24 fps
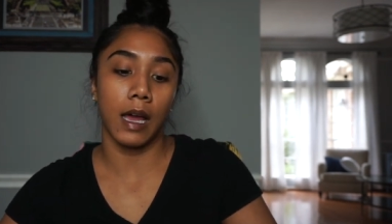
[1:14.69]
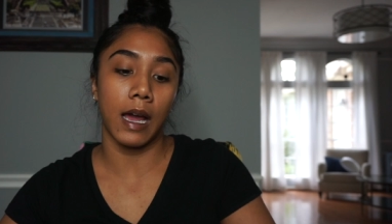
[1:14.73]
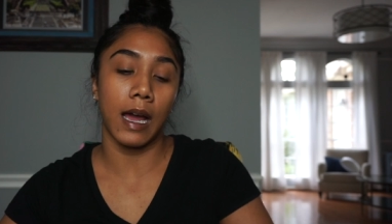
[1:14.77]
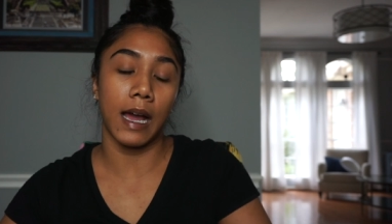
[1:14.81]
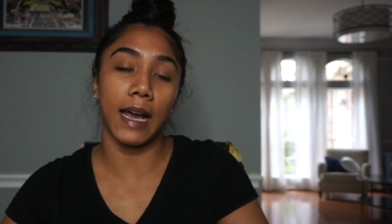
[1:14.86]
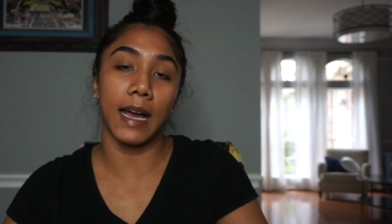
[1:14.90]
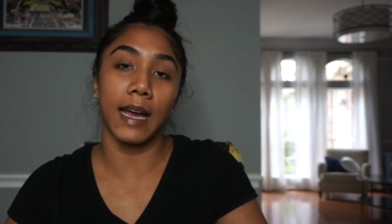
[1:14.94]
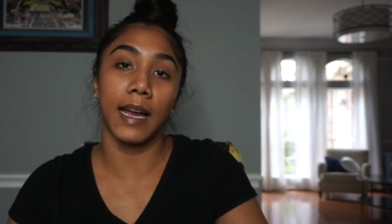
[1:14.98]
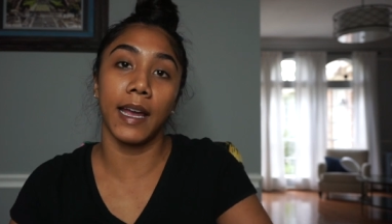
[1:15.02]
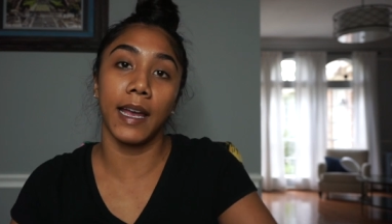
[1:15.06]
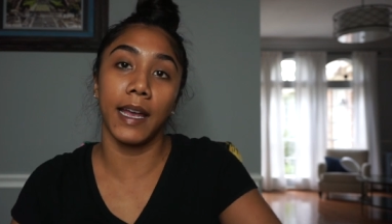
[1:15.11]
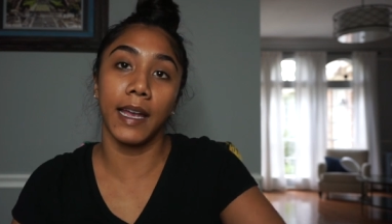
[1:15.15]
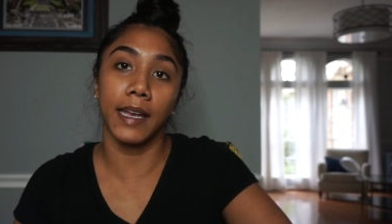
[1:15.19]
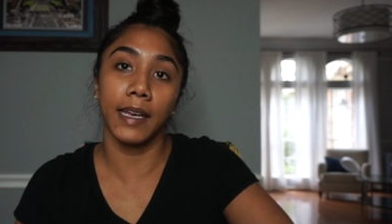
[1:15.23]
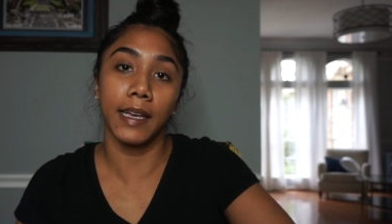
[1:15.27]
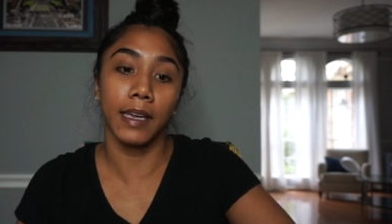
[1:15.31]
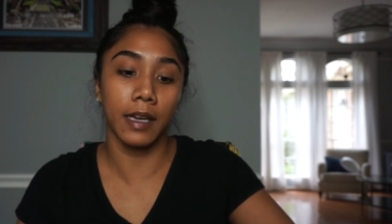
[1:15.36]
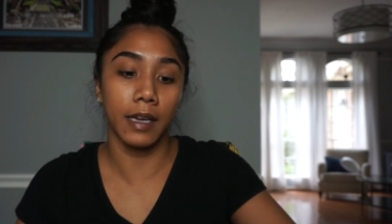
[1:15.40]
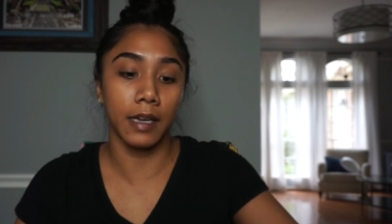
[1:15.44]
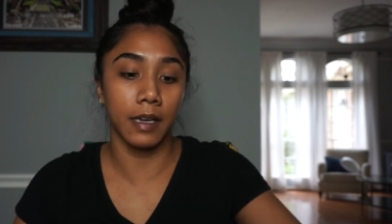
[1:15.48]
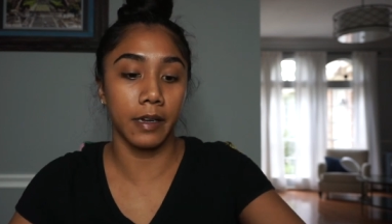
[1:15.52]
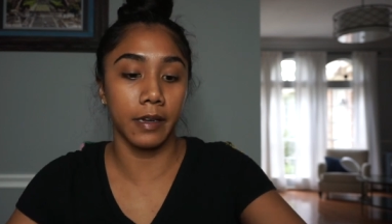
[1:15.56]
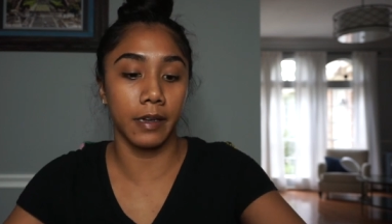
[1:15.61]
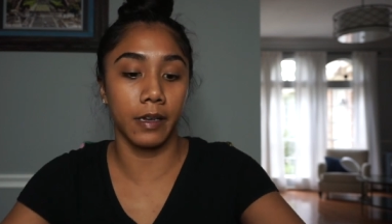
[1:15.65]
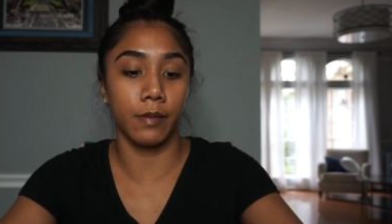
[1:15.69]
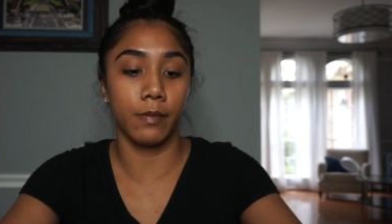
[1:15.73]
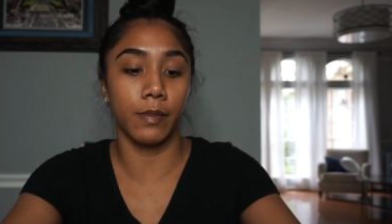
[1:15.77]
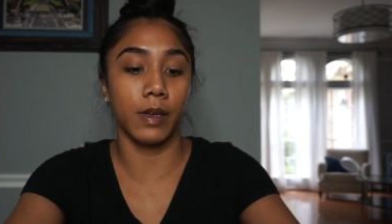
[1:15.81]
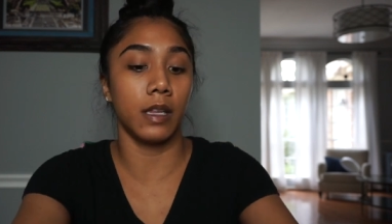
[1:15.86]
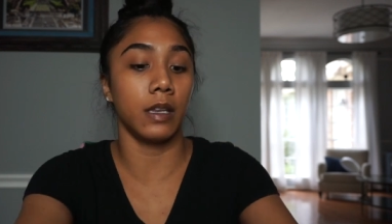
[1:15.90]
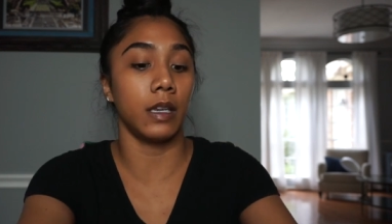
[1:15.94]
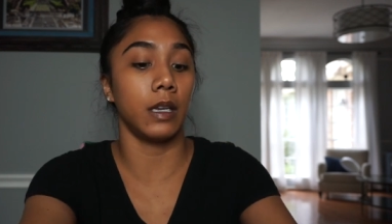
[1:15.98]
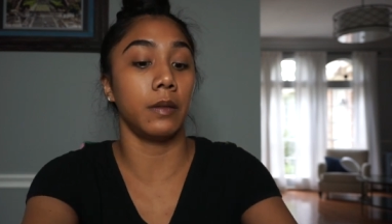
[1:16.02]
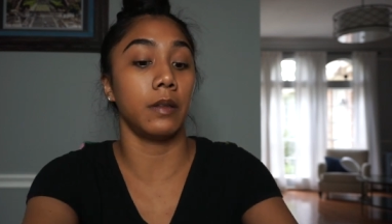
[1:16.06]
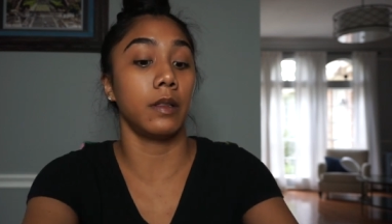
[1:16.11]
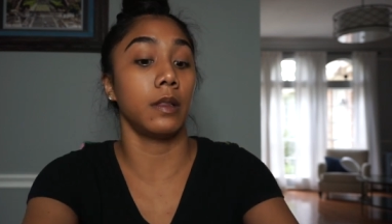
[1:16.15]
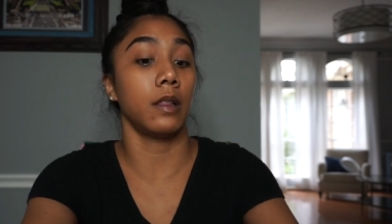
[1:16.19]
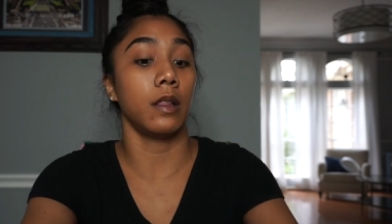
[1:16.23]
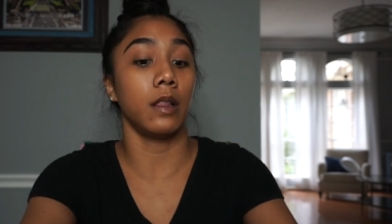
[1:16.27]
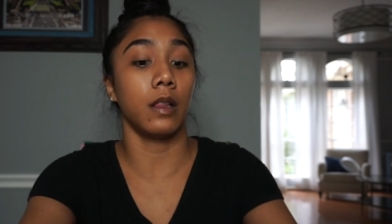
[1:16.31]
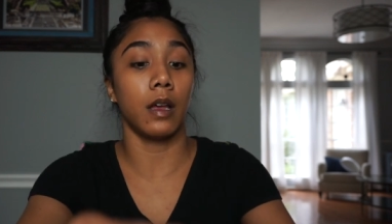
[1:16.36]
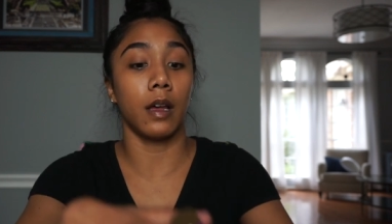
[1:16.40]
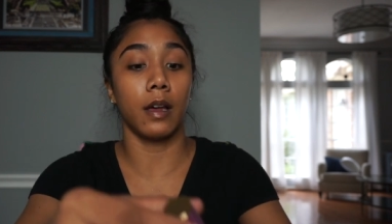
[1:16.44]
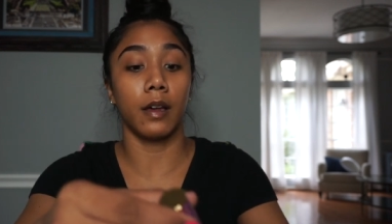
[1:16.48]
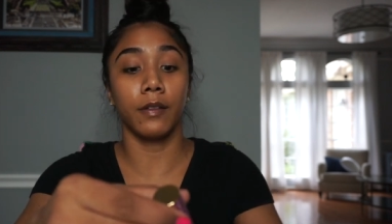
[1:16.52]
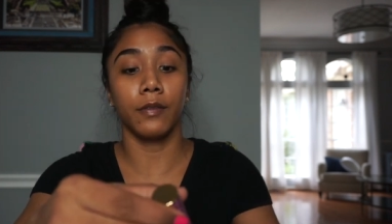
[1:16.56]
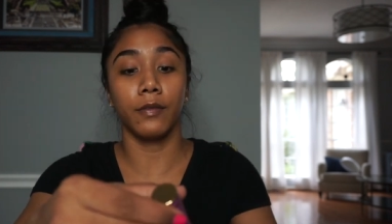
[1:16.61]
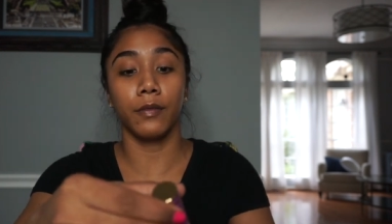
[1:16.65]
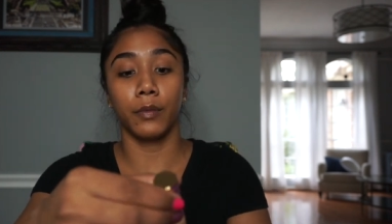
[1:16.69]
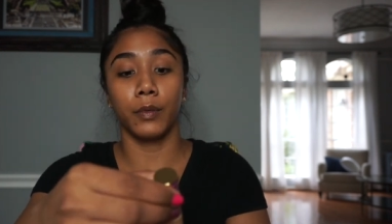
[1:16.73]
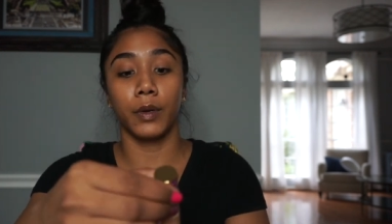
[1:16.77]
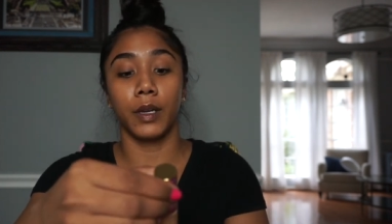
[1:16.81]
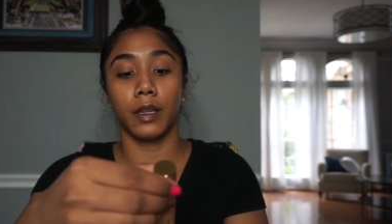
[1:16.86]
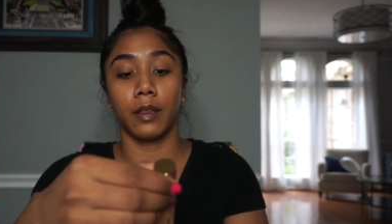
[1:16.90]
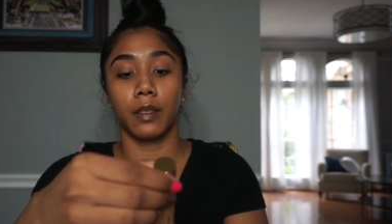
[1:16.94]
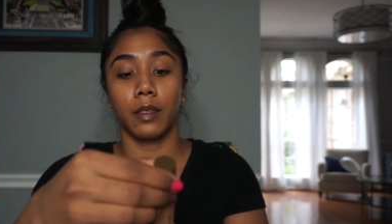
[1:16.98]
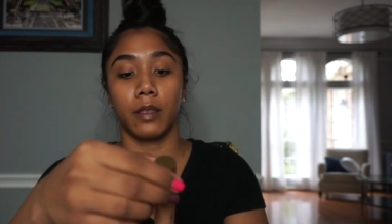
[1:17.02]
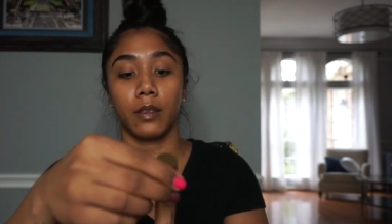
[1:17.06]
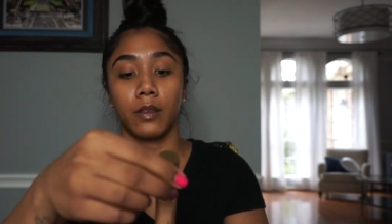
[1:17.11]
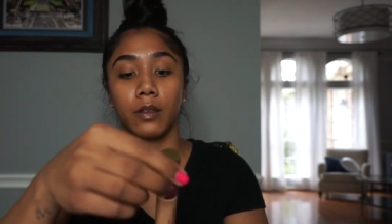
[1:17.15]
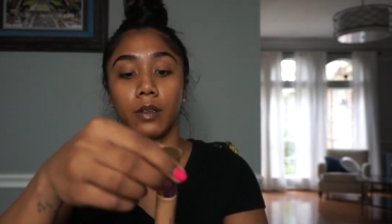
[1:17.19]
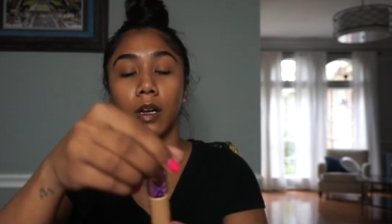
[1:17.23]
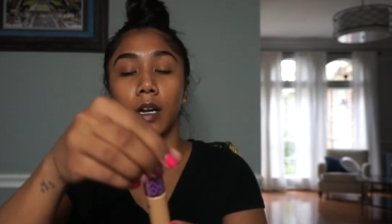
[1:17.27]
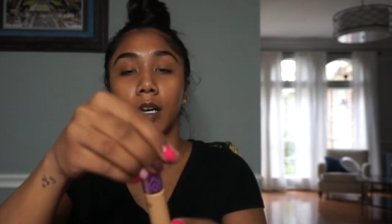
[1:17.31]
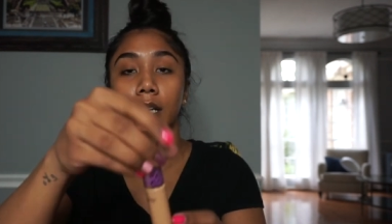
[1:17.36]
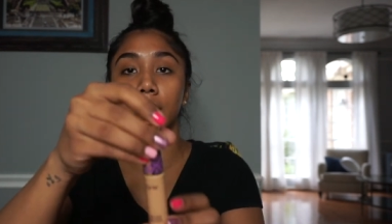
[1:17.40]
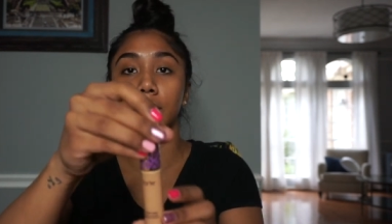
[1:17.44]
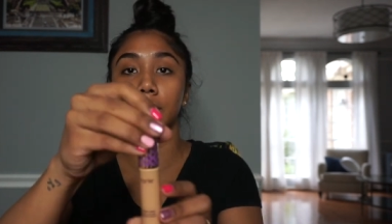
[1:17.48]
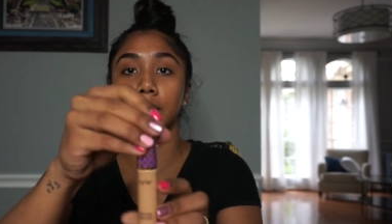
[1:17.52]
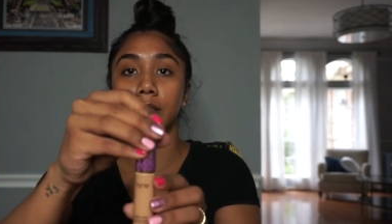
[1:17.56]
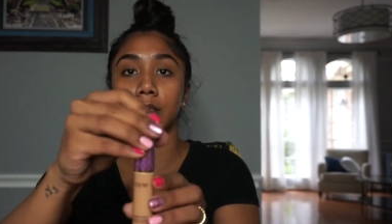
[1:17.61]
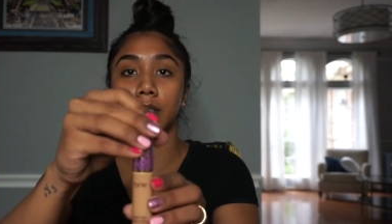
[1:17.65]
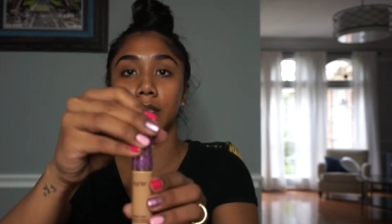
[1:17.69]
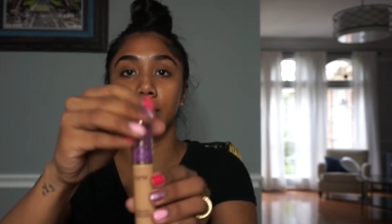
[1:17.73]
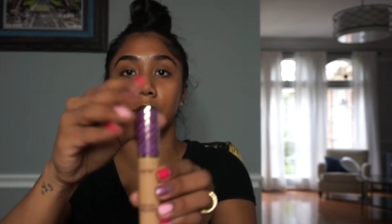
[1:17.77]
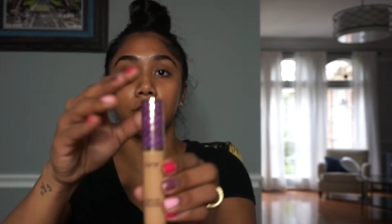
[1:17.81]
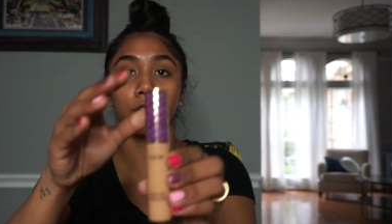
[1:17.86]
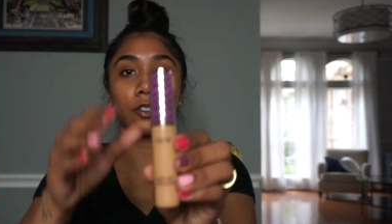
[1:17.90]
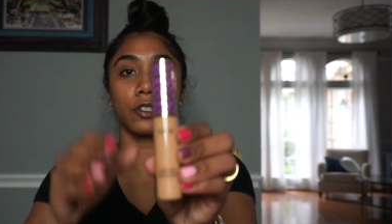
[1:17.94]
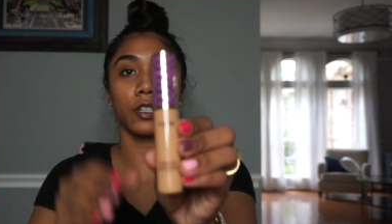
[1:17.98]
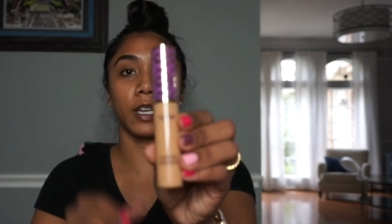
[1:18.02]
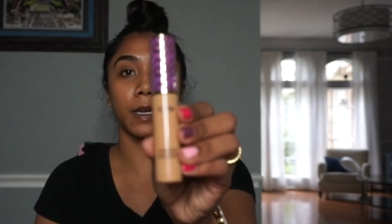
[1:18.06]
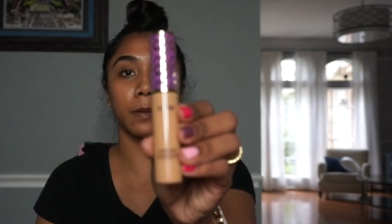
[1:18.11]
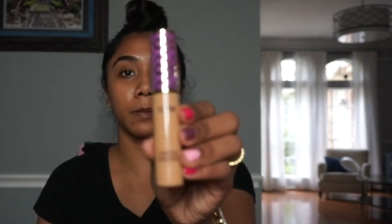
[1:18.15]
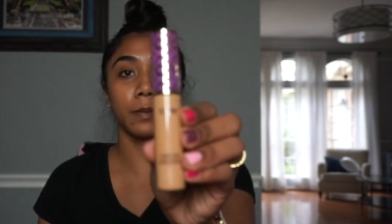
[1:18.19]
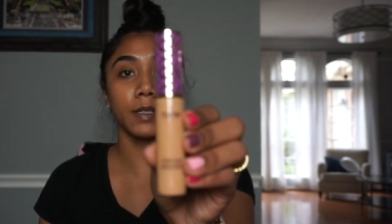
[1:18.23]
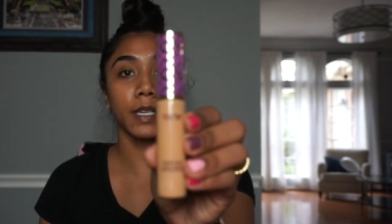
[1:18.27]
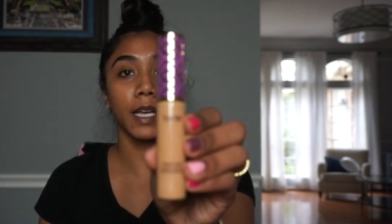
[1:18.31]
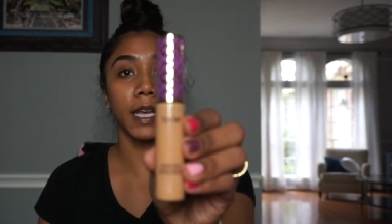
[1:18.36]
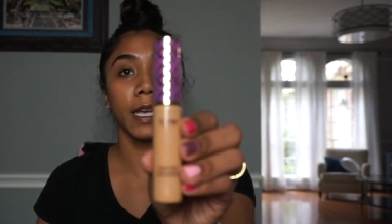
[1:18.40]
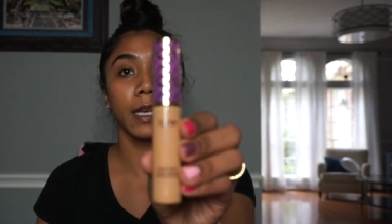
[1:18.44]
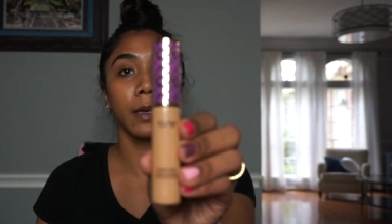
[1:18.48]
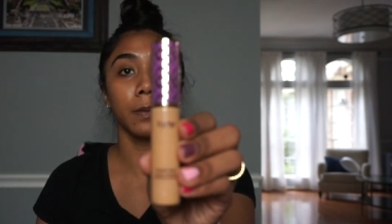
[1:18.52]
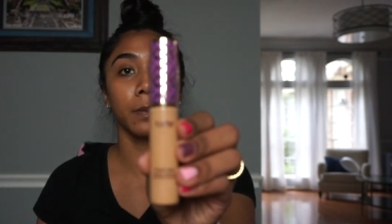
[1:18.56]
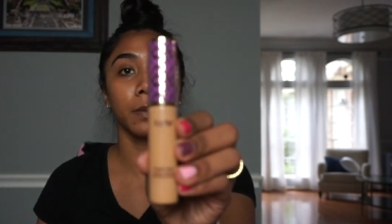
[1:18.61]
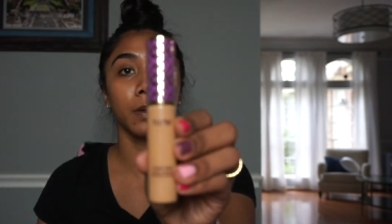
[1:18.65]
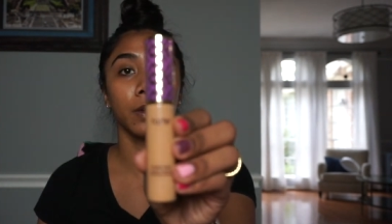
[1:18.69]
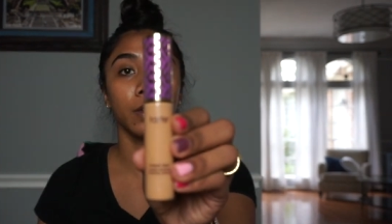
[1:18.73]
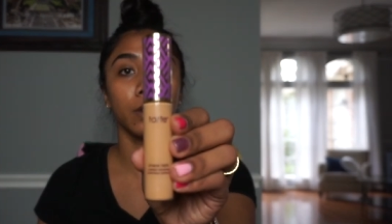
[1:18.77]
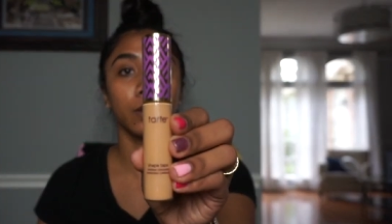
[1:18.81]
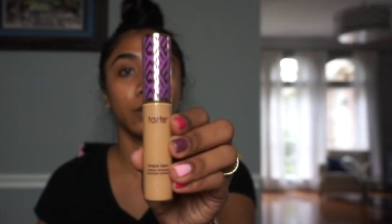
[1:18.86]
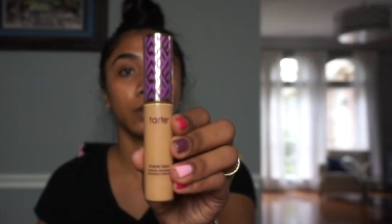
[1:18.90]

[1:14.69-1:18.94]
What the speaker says: I am in love with Tarte's Shapetape,